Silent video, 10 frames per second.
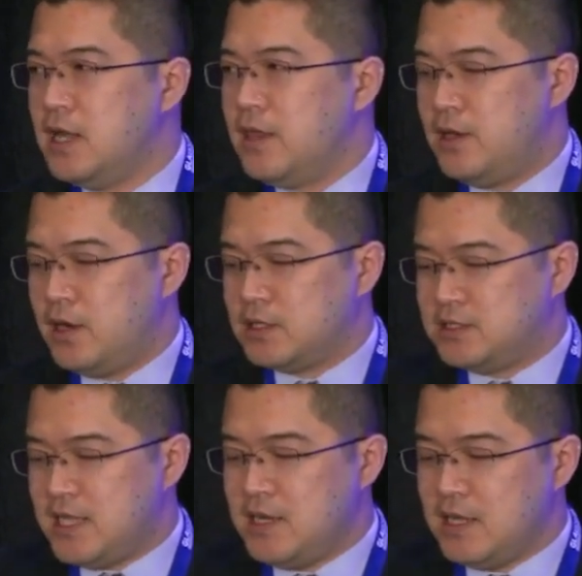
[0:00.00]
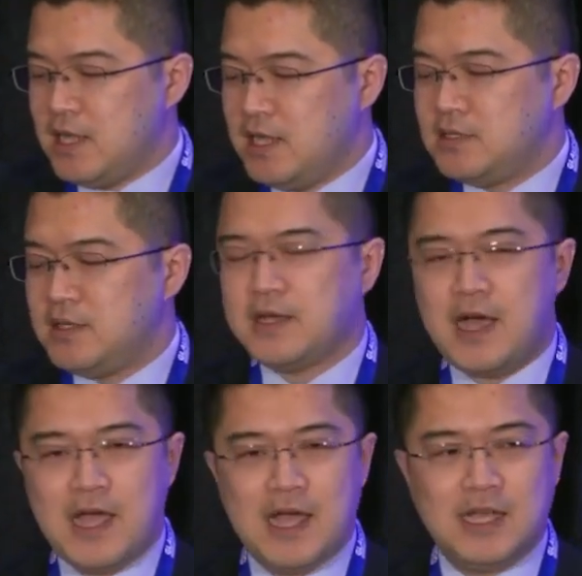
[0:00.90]
They're extending into the
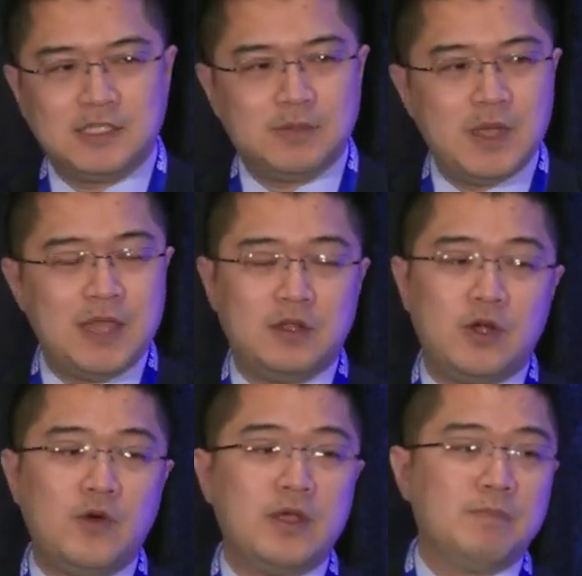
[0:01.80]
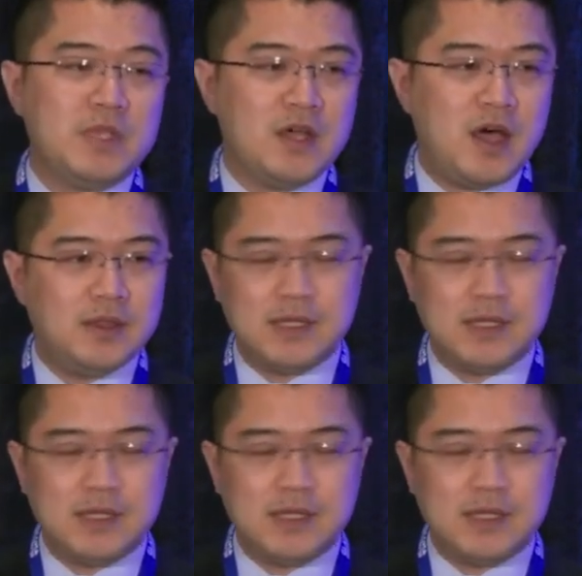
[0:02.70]
chiasm and they're going beyond the